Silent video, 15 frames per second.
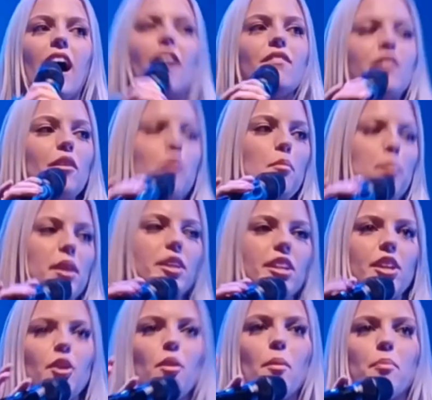I've never been to
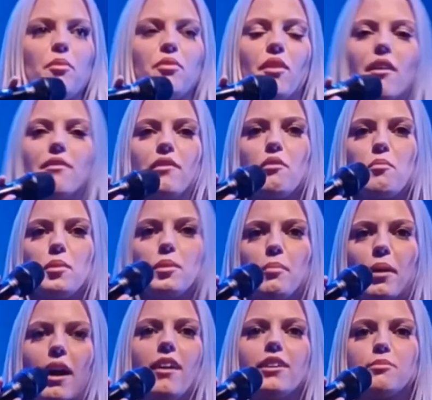Europe before. I've never been to
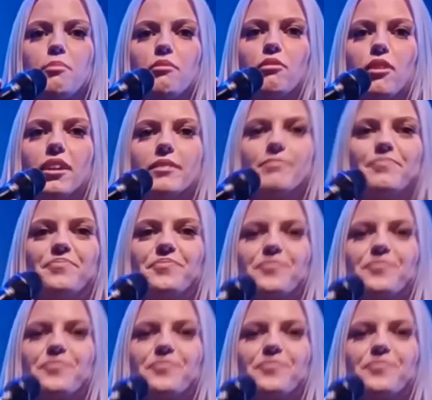Paris before.